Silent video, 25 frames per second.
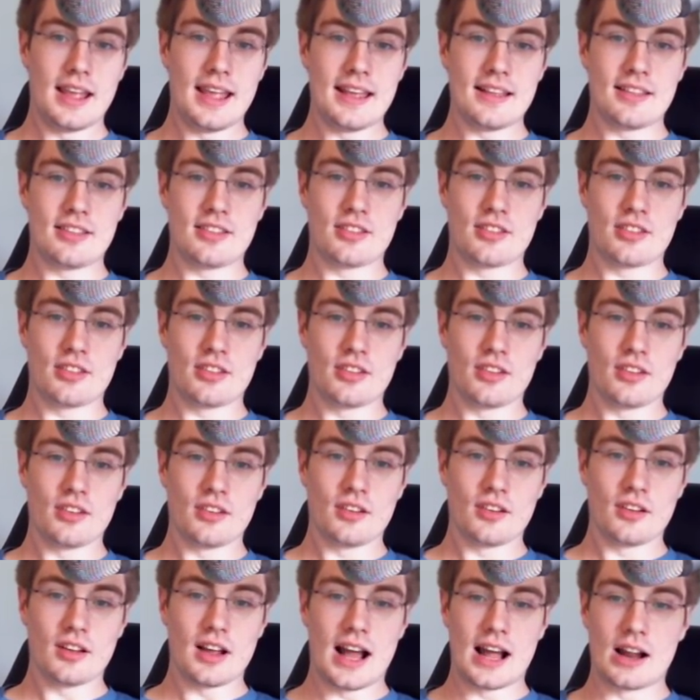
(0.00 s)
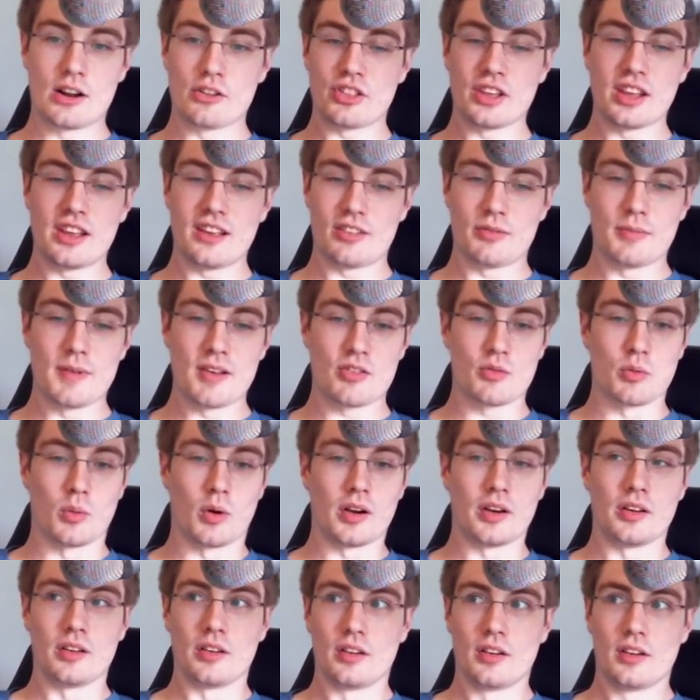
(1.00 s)
it's, Jesus. I don't think he's missed
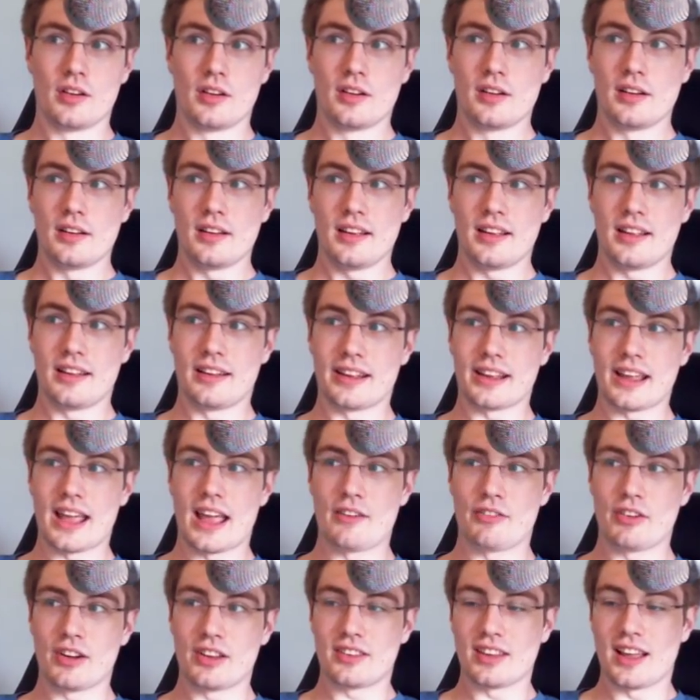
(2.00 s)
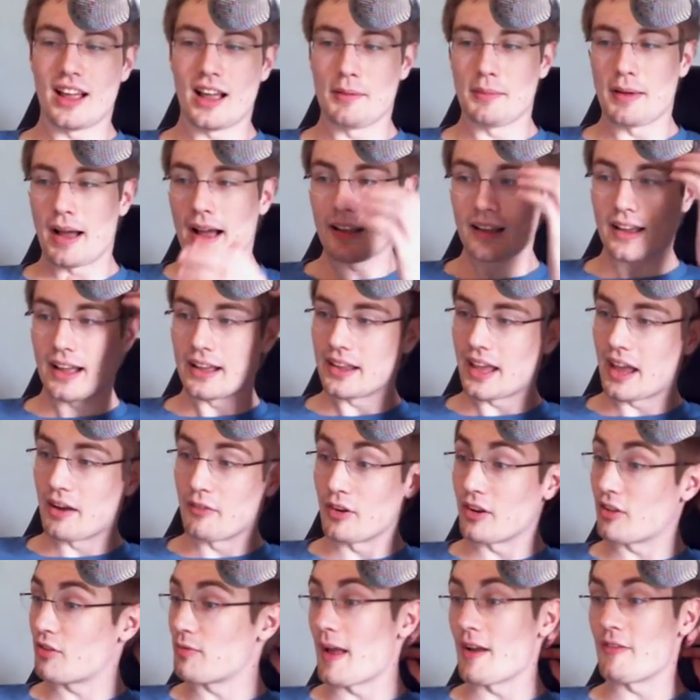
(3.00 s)
one. Like every time, I, I
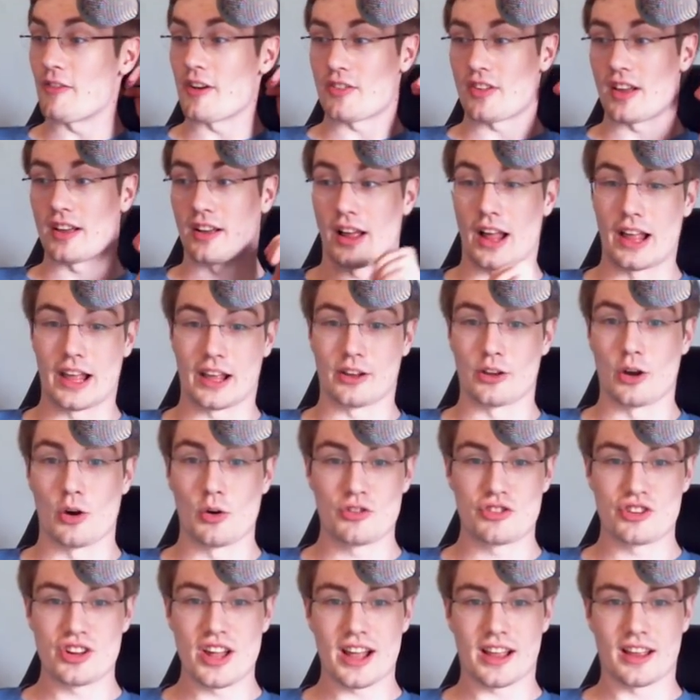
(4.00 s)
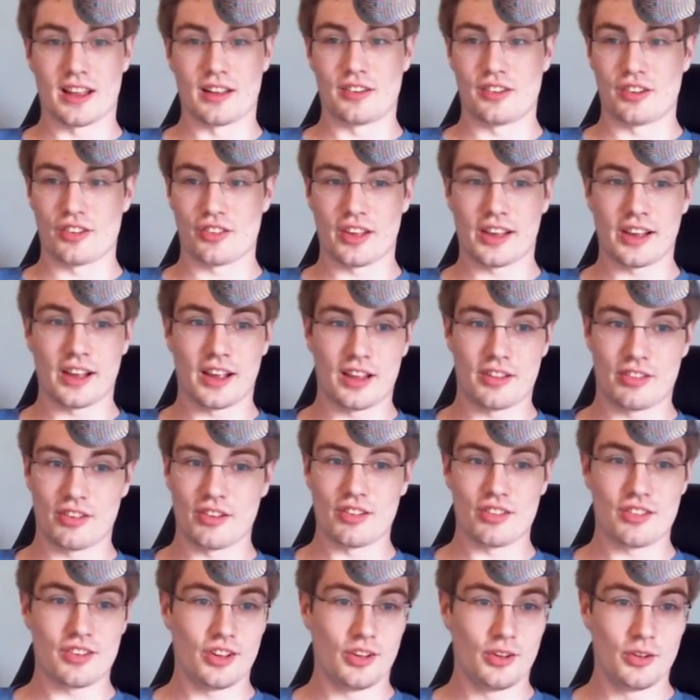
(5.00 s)
every Splatfest, I, I go check it. Just like, is he
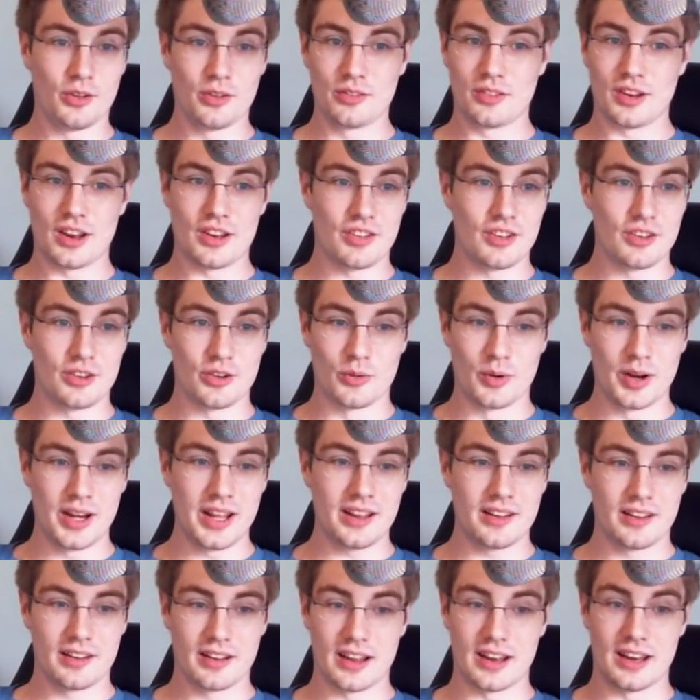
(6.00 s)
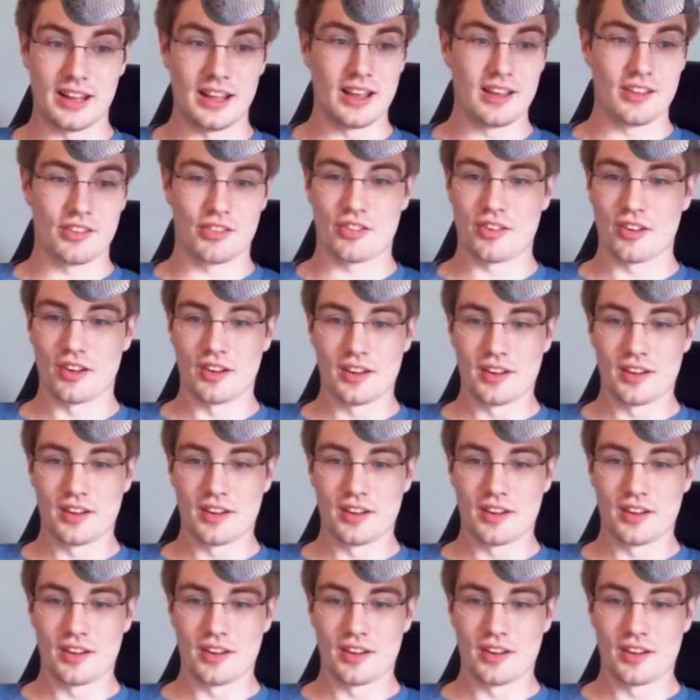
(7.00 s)
still? Is he doing it? And he is.